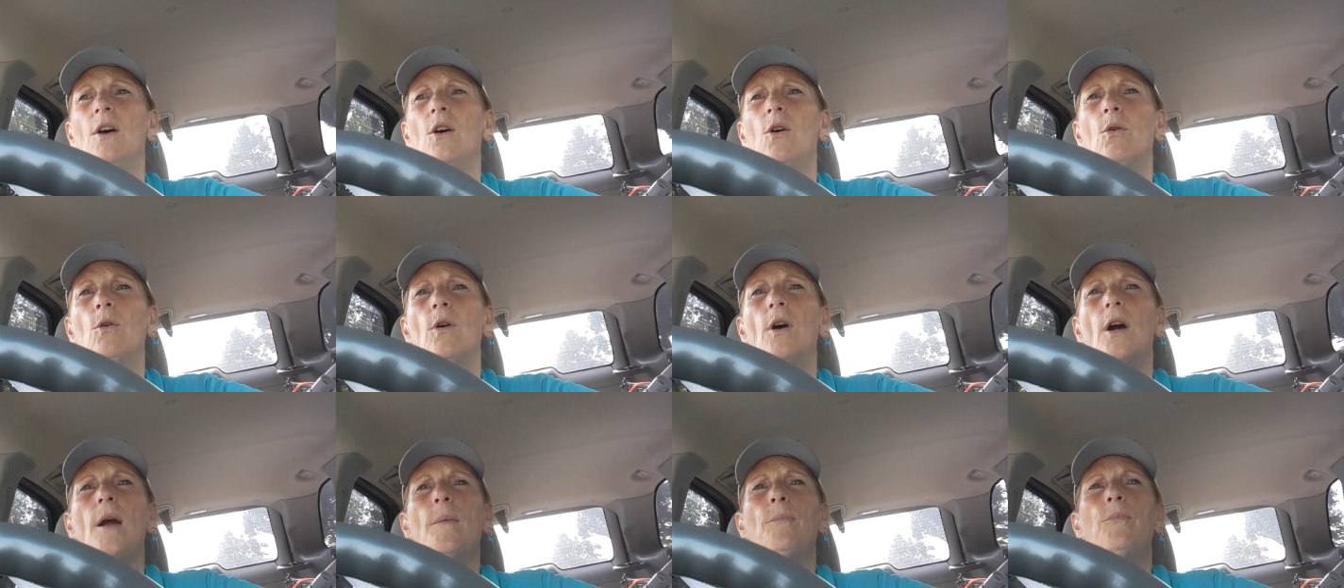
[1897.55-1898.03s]

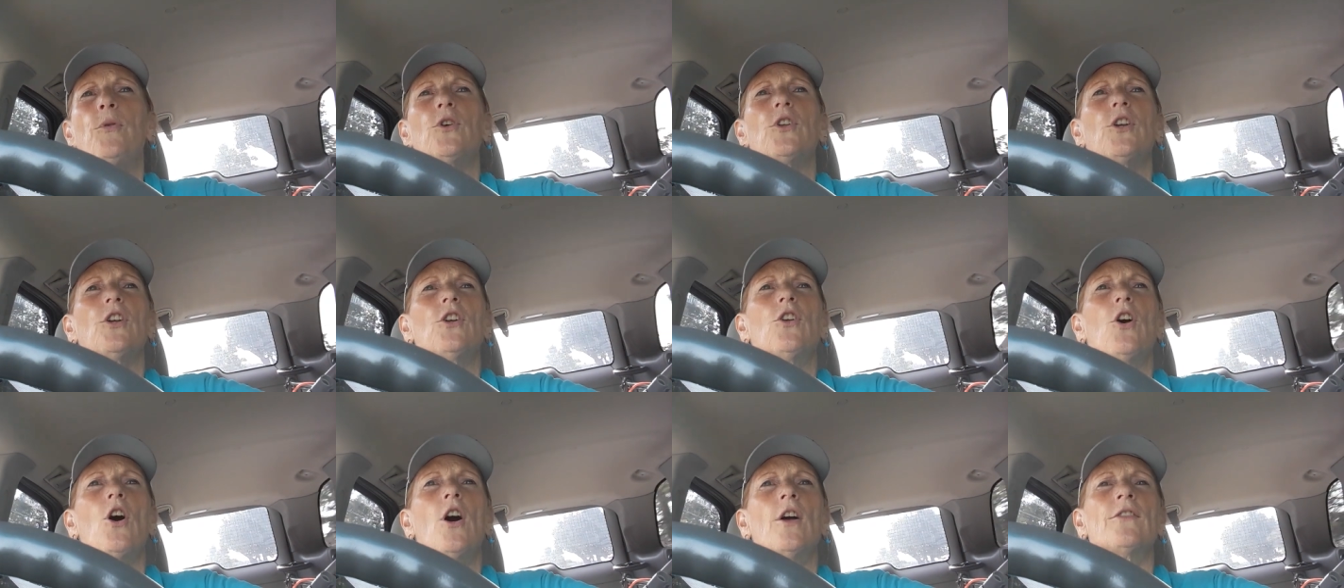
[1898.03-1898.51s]
or I put
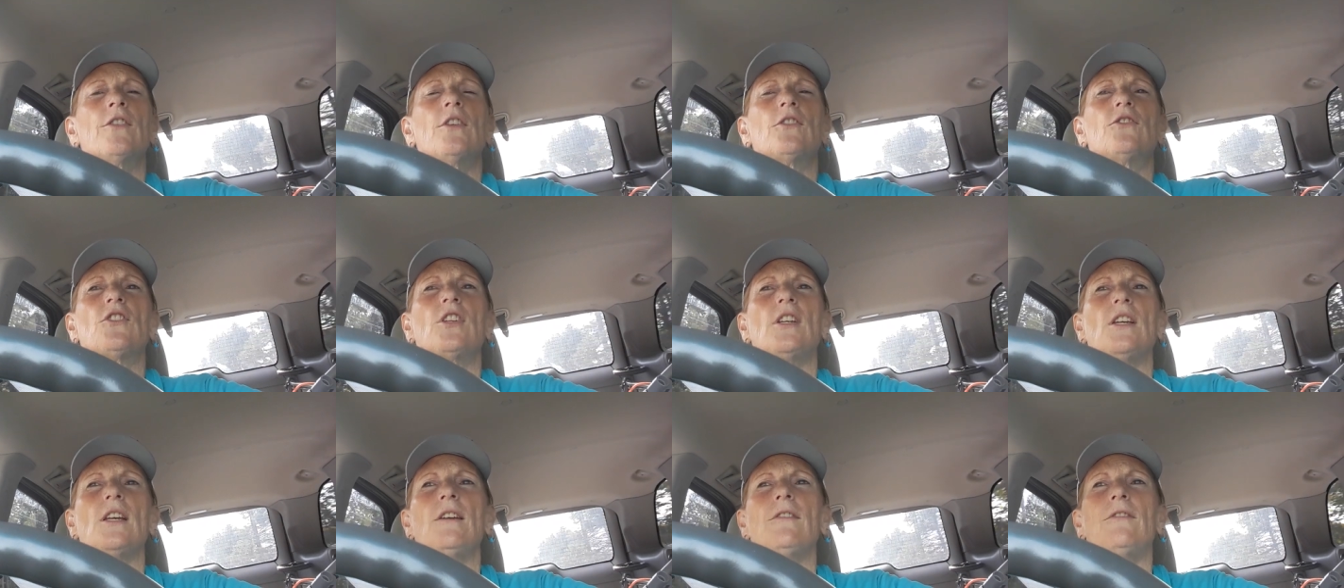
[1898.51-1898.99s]
it on the
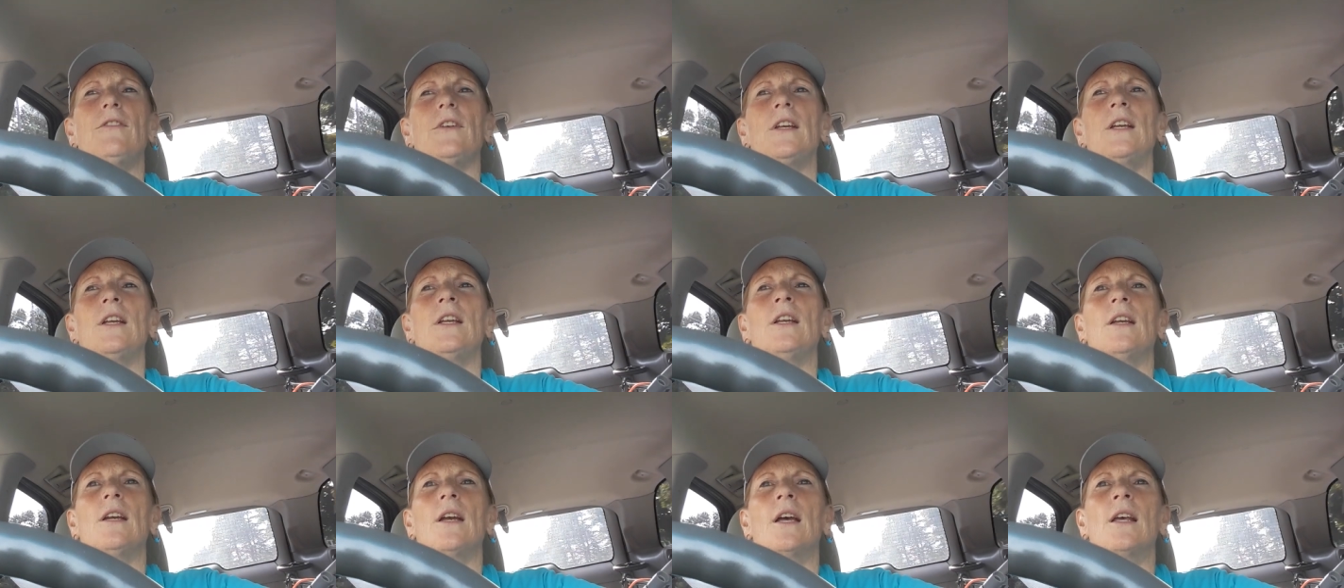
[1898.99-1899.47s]

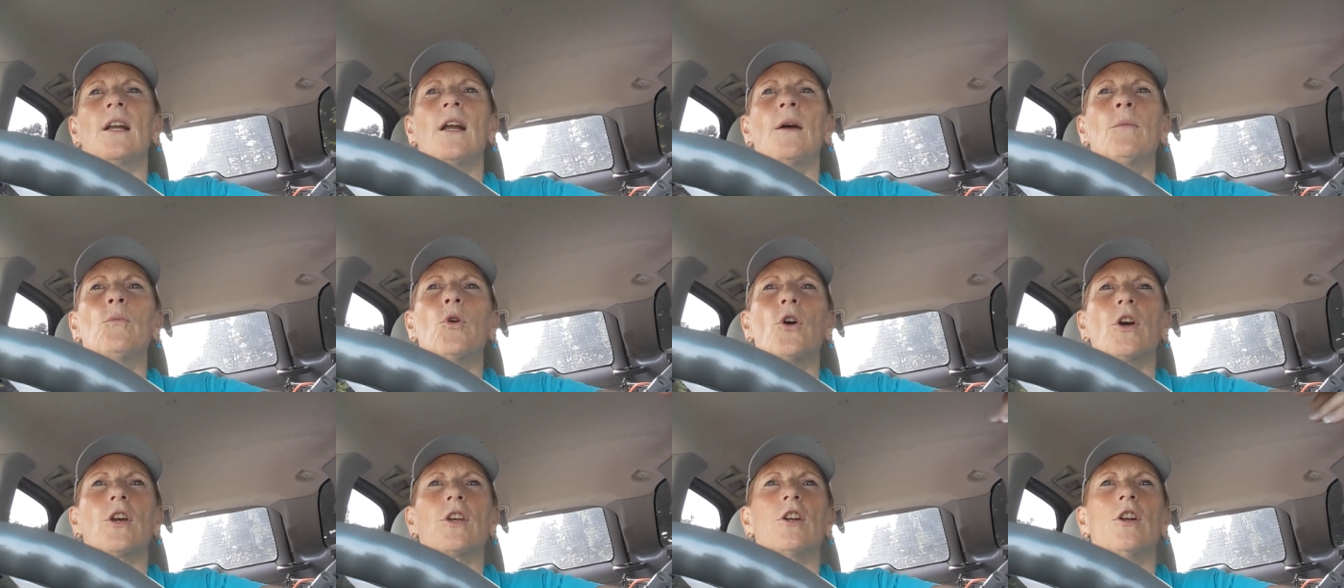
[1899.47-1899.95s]
TV and I'm
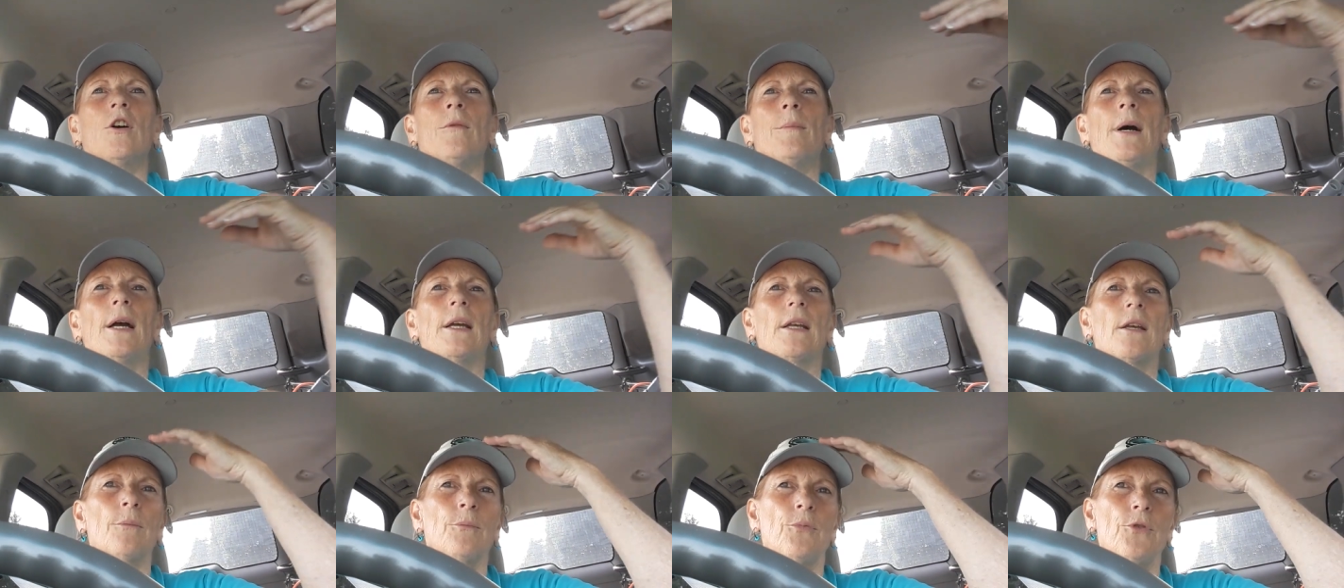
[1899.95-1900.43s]
working on
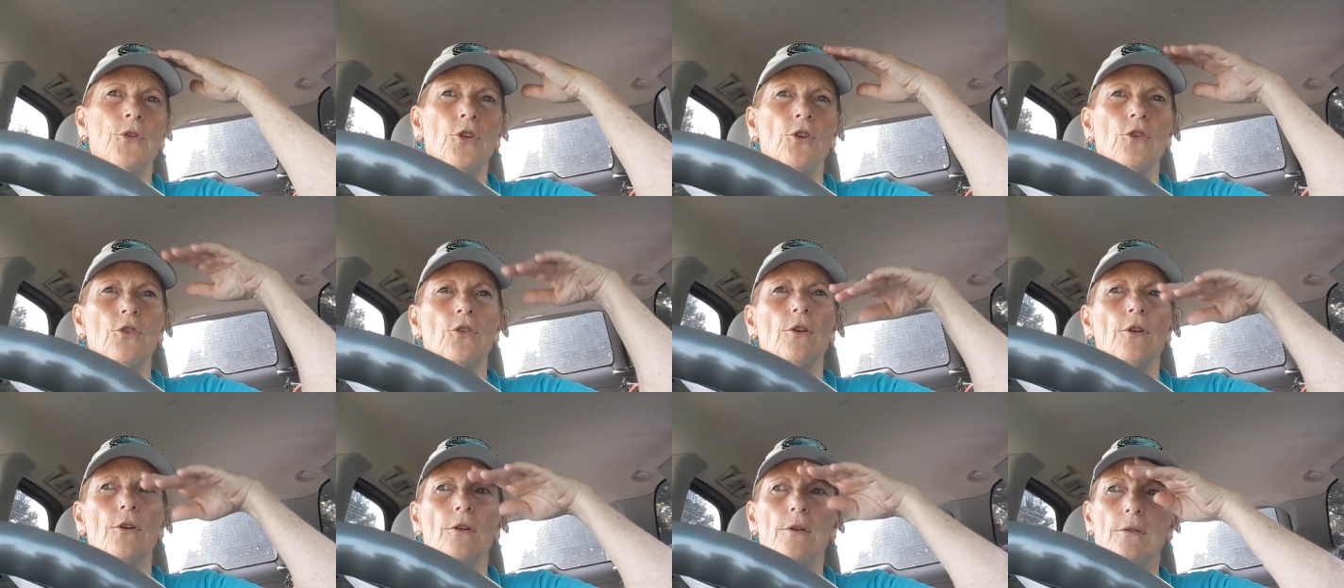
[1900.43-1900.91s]
my
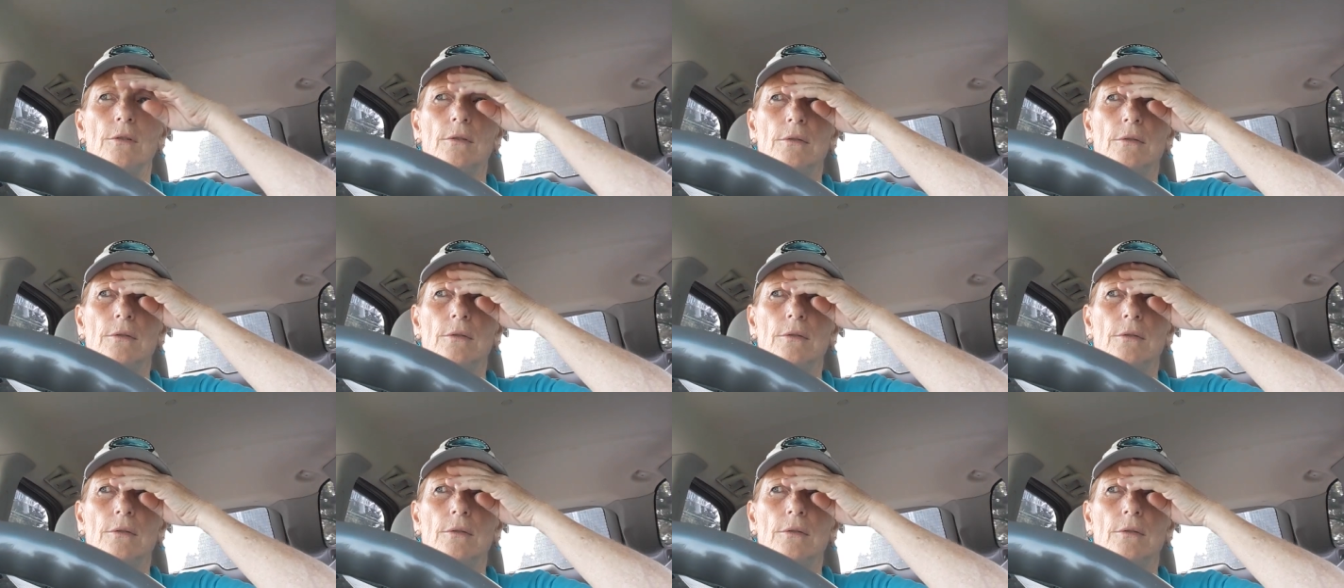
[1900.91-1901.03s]
computer.